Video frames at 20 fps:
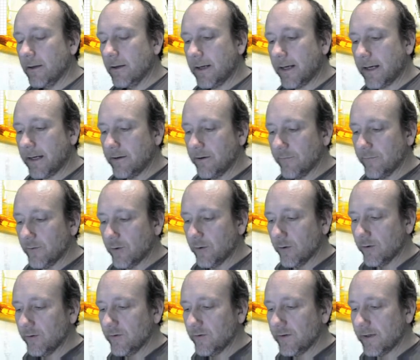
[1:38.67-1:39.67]
And of
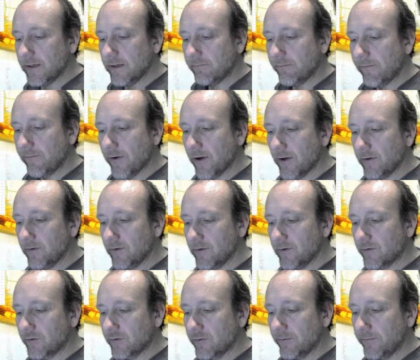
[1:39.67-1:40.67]
course, the reverse
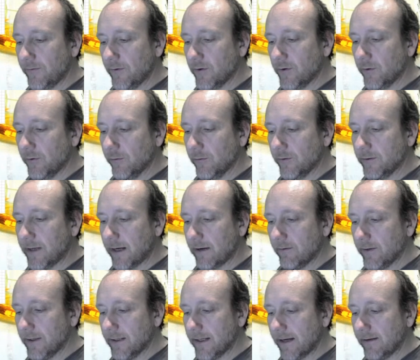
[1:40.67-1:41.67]
is true. If you cool
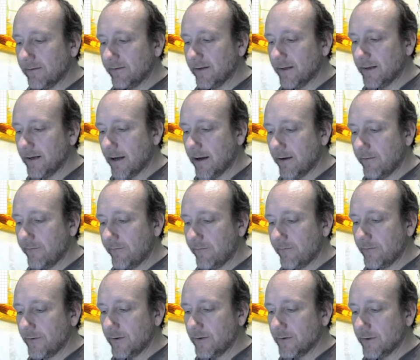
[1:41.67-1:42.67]
down a gas enough,
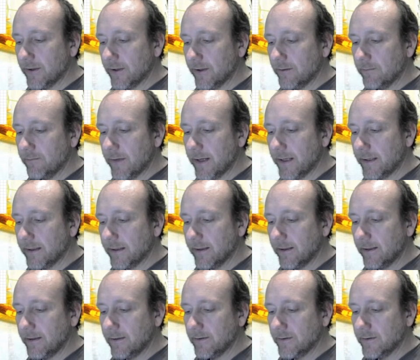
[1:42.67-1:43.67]
you can make it
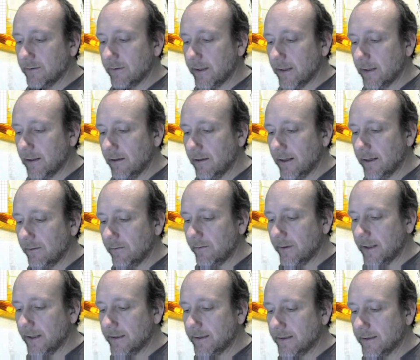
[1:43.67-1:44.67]
into a
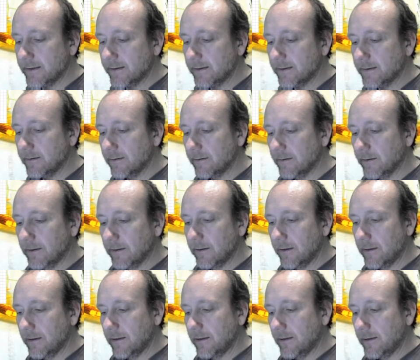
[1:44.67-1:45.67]
liquid,
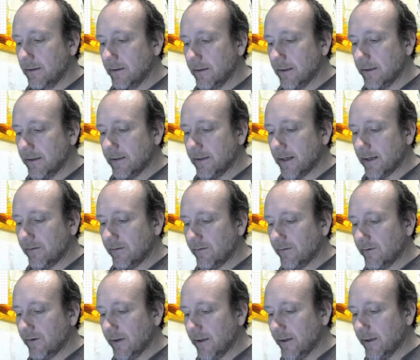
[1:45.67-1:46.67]
and
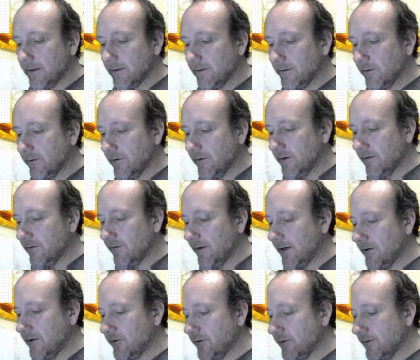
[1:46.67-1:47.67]
that's
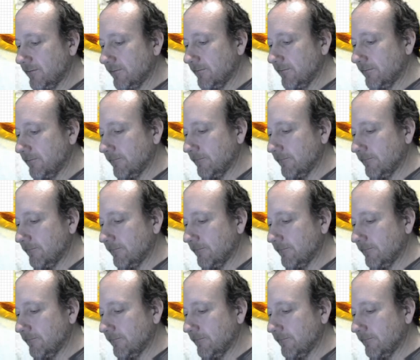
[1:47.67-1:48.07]
condensation.